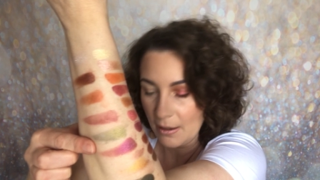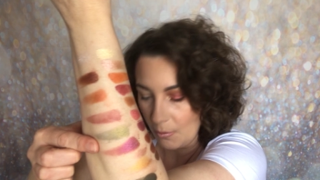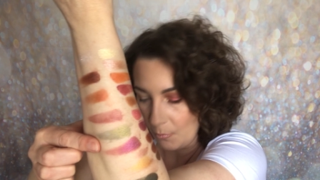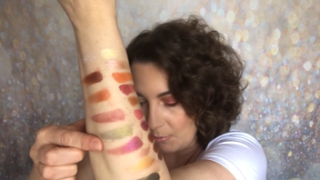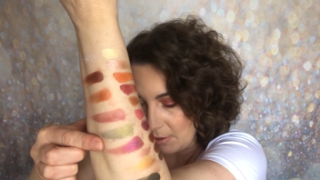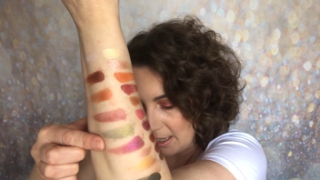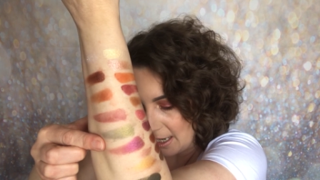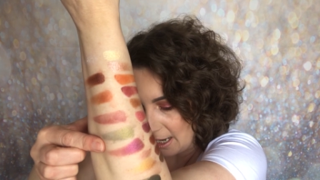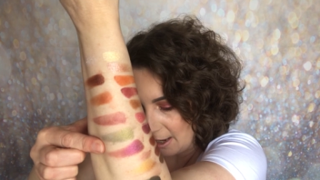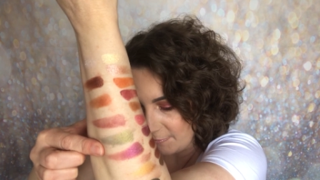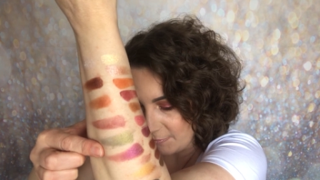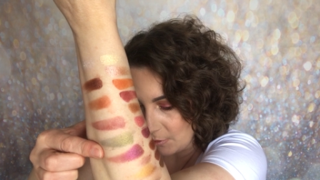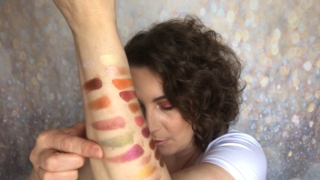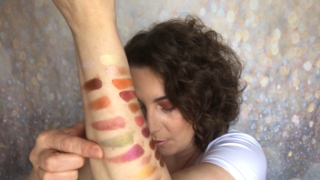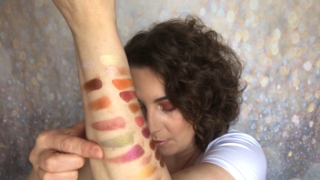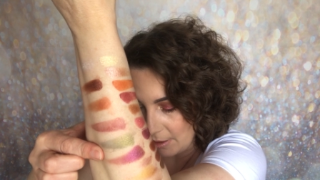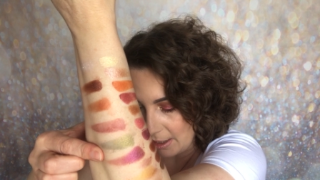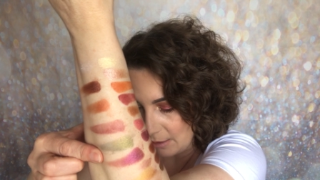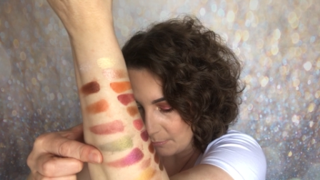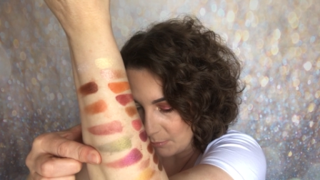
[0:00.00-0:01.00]
We have
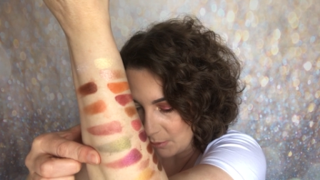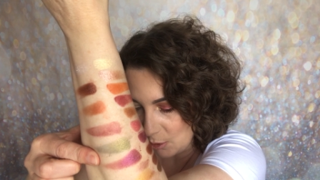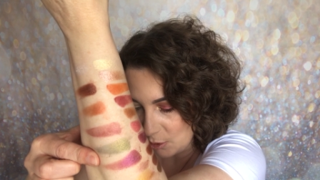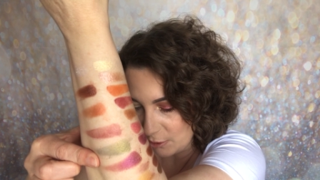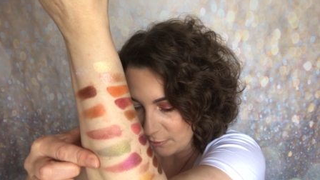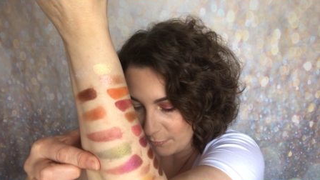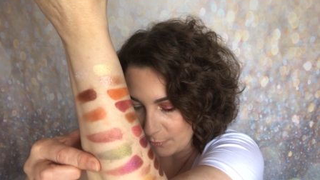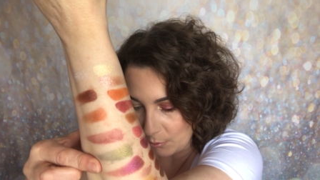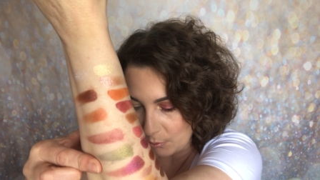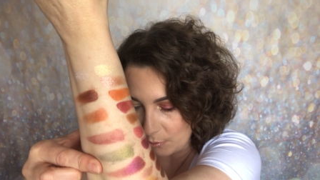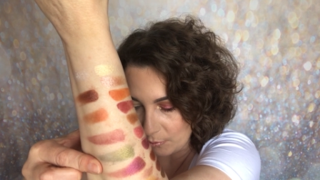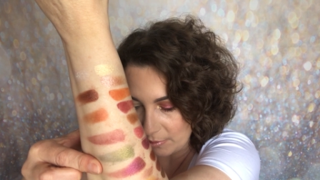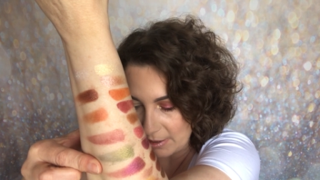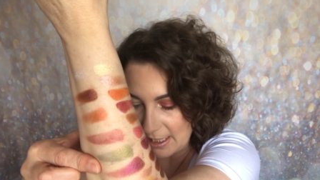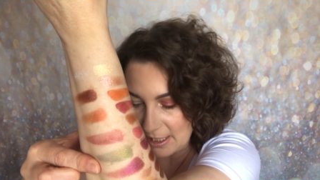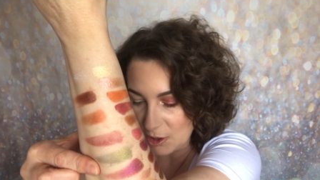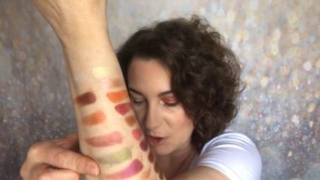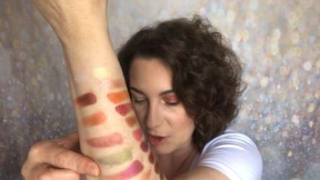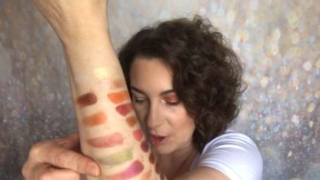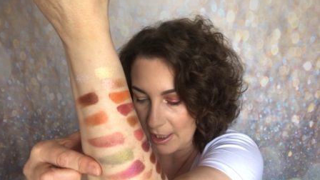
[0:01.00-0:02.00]
got a beautiful
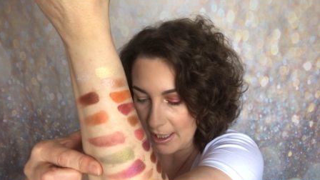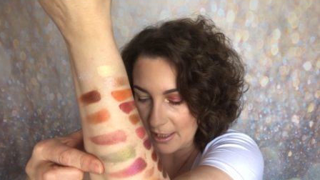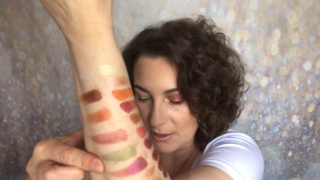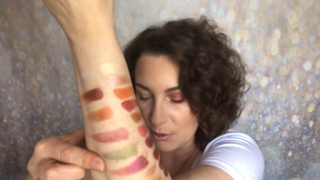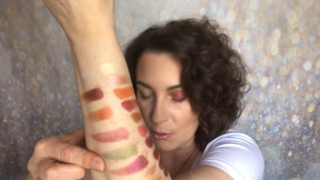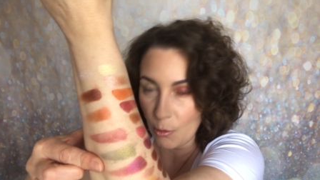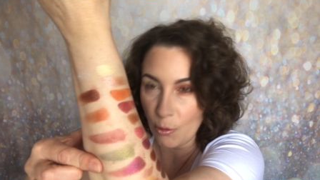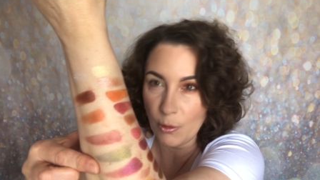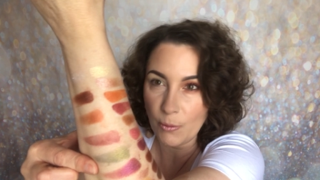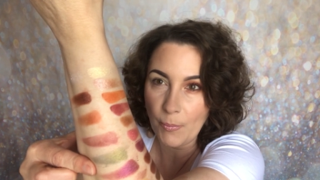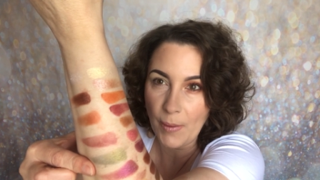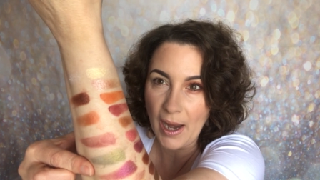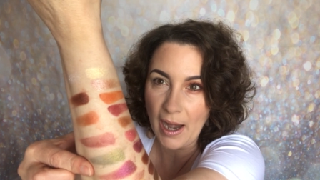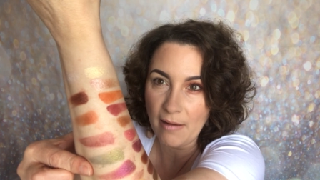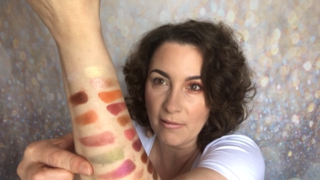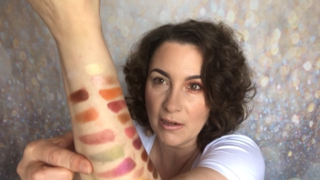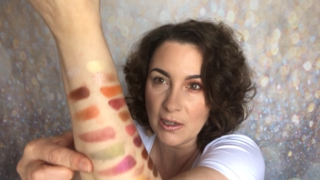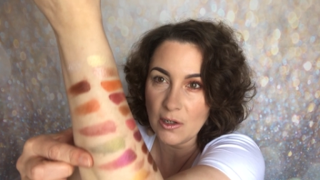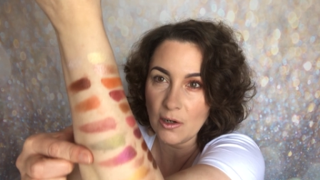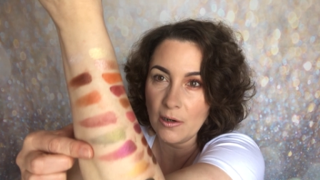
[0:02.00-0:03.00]
green shade called
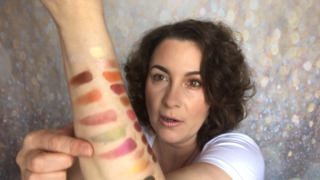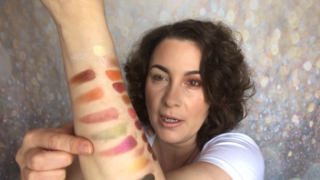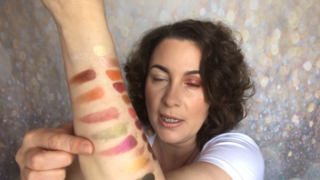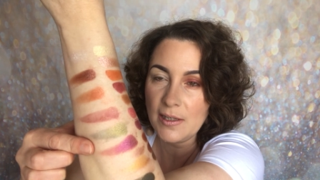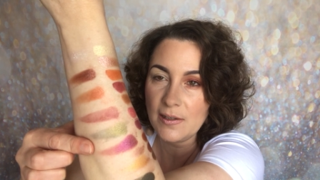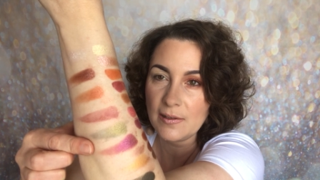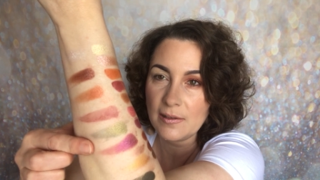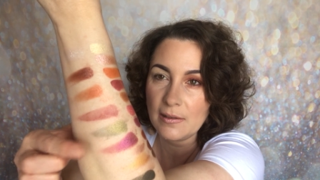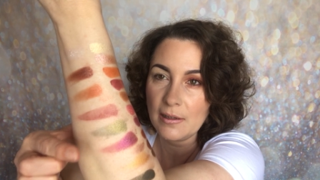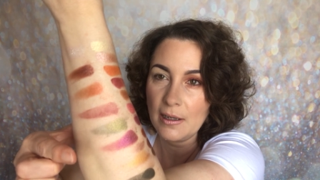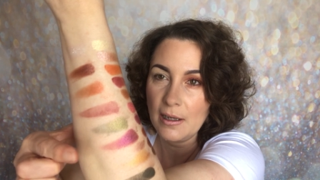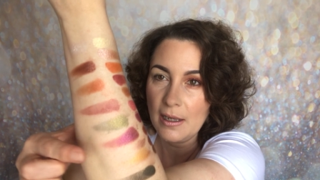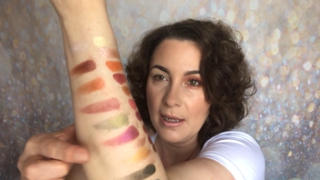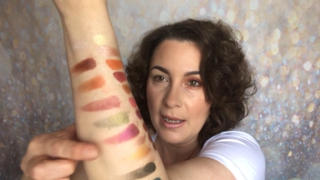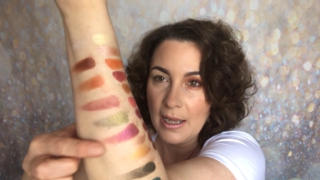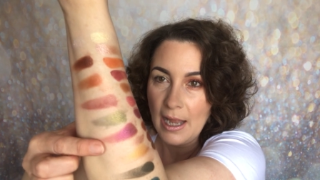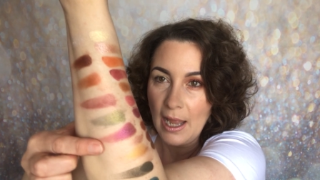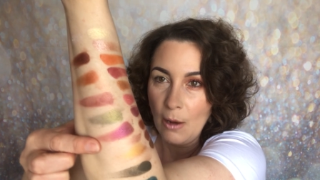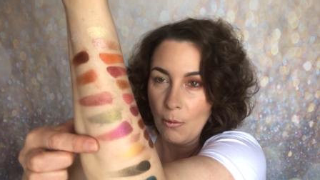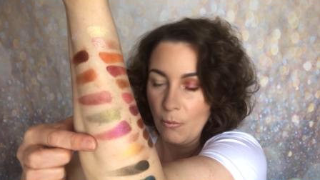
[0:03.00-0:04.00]
Paradise.
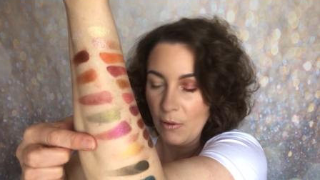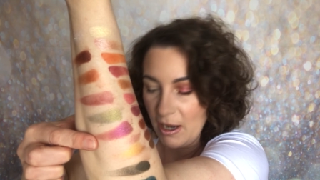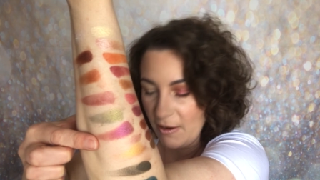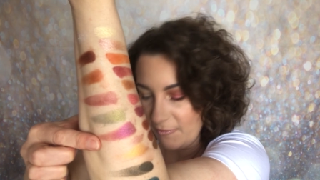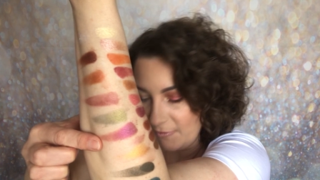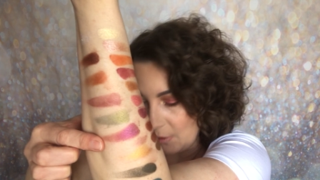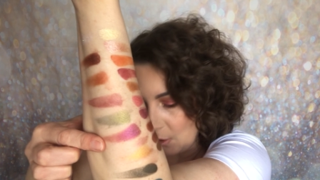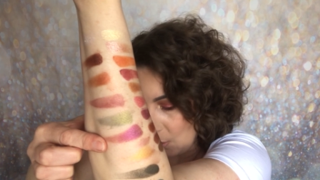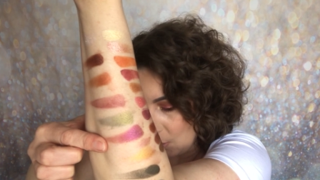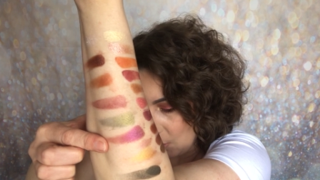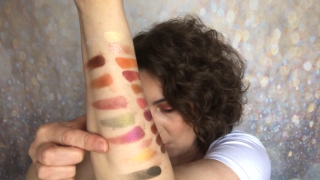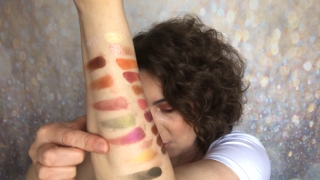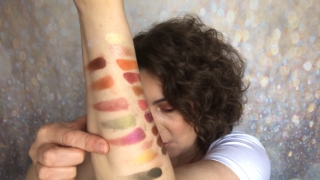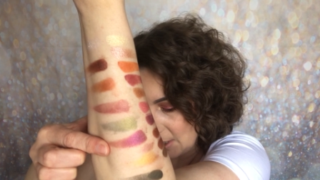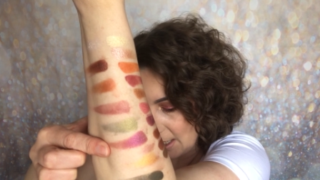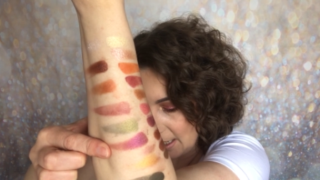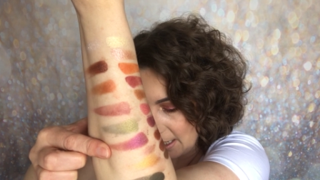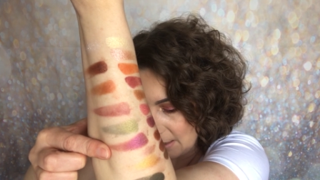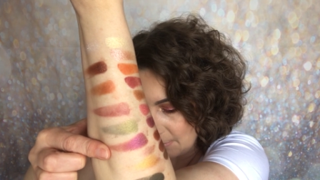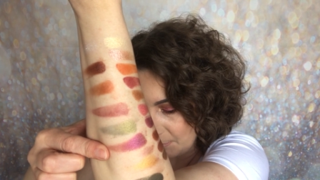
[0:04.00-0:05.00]
We've got
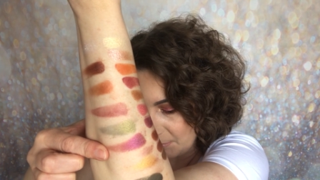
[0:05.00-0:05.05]
a